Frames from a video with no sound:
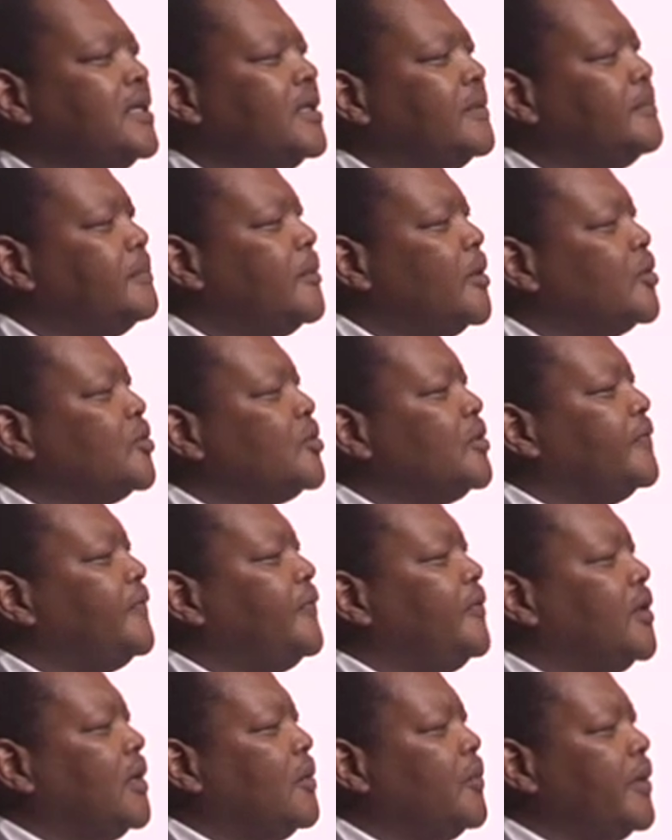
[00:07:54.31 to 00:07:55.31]
keep most
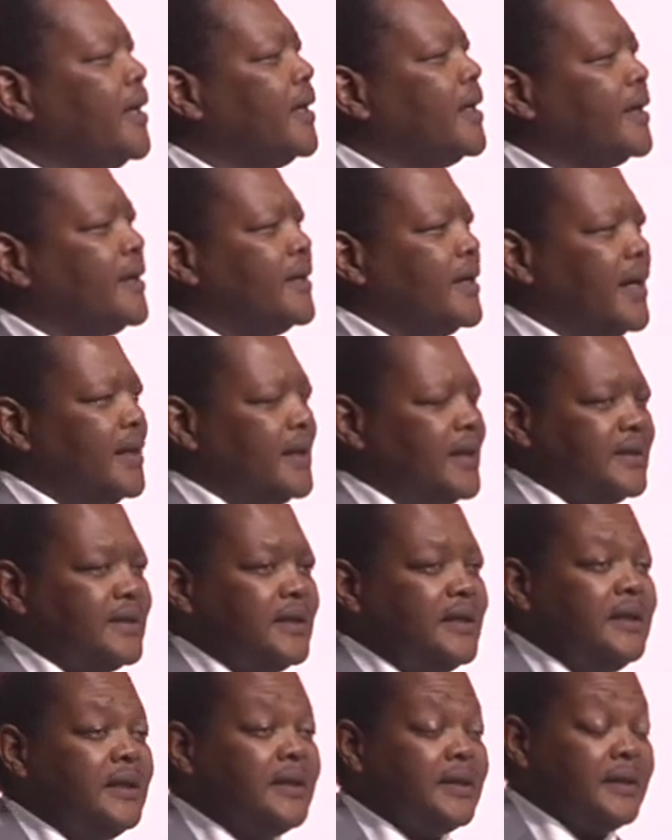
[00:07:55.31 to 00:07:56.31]
of you awake at night
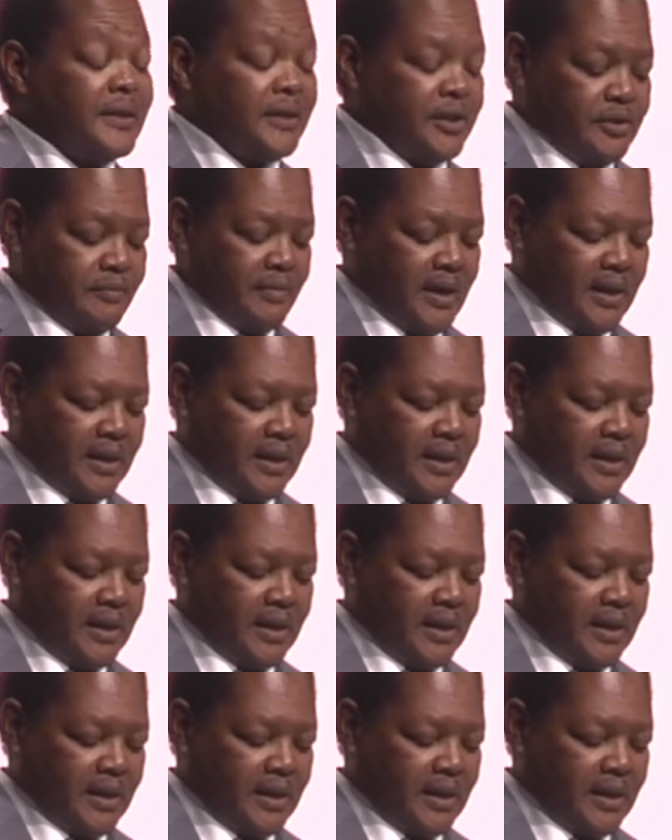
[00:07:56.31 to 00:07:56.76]
as key decision